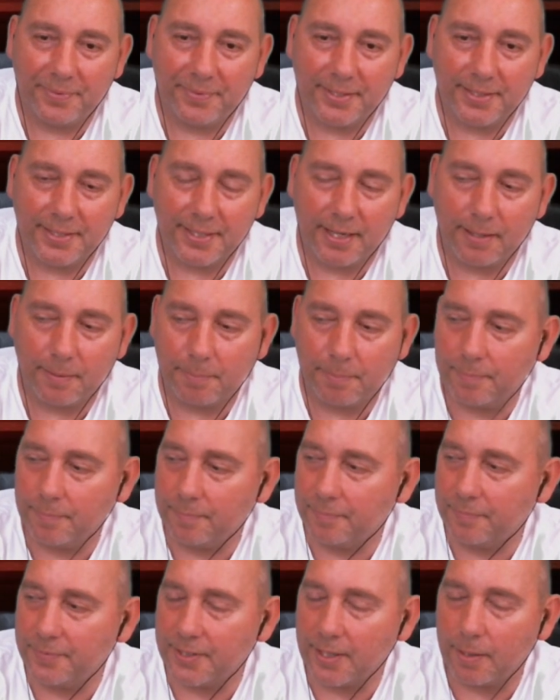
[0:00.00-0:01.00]
Damn.
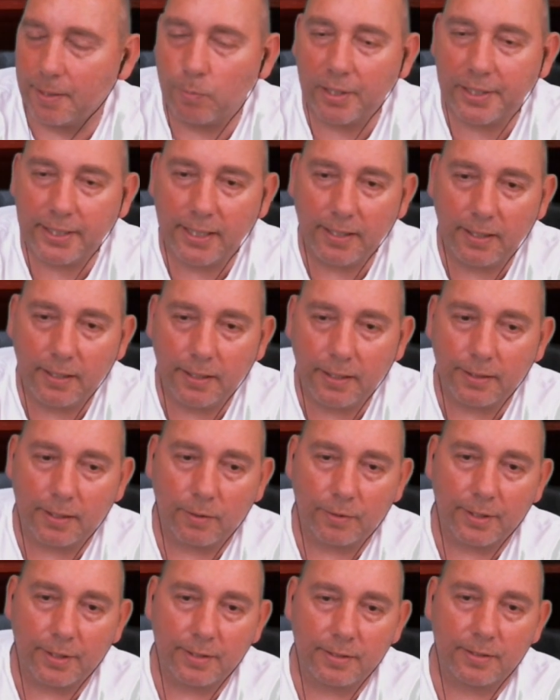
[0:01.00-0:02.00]
Well, you're here now,
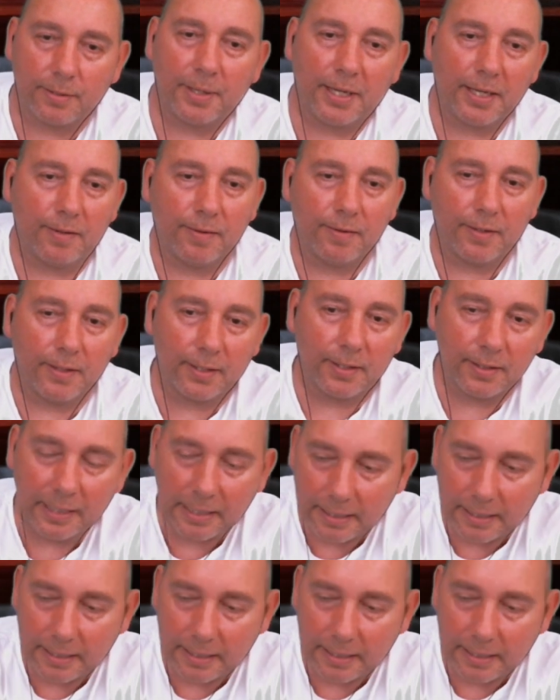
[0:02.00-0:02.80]
that's the main thing.